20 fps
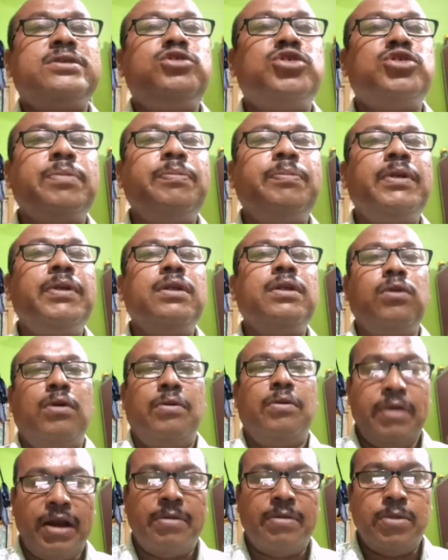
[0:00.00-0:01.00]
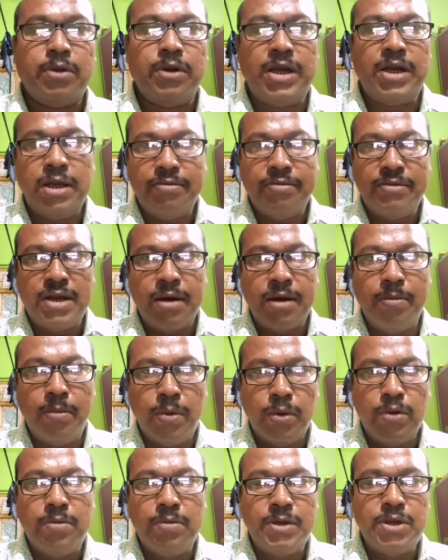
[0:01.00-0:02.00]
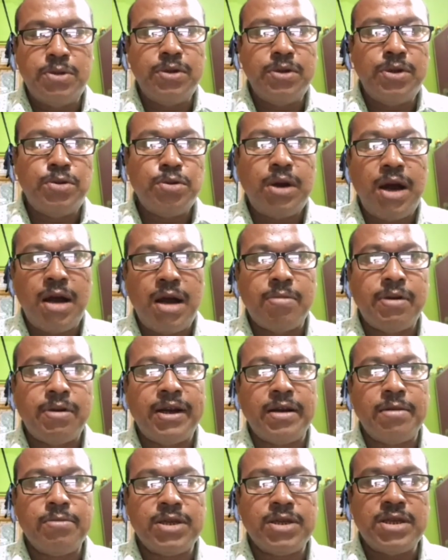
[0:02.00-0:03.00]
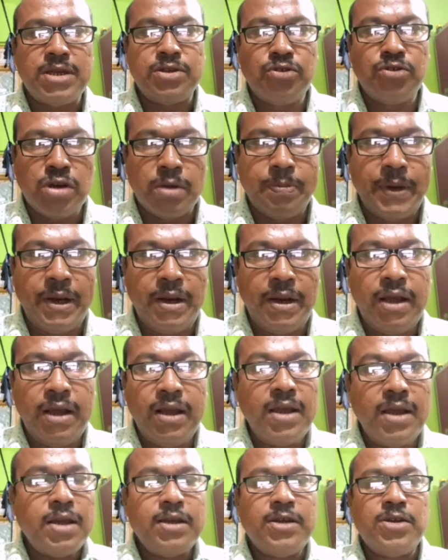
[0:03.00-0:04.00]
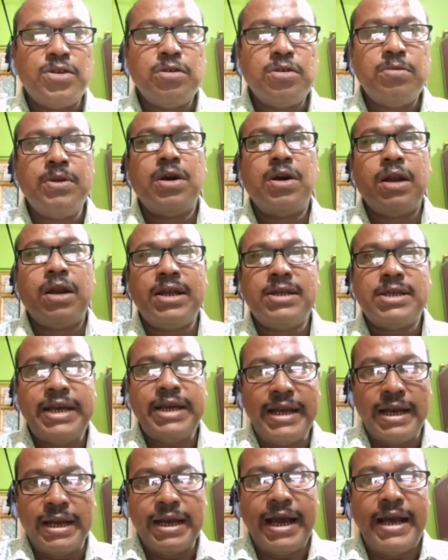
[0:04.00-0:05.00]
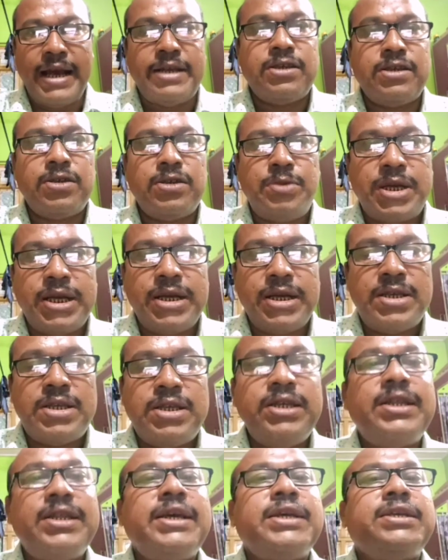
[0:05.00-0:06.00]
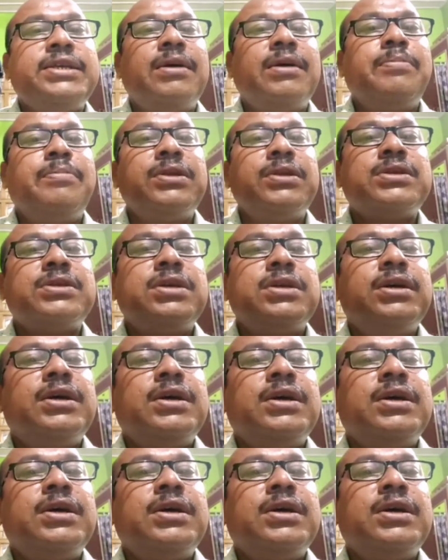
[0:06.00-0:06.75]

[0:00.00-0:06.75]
triple covalent bond. If the bond between 2 carbon atoms is triple, this will be called as alkynes. We can see the examples.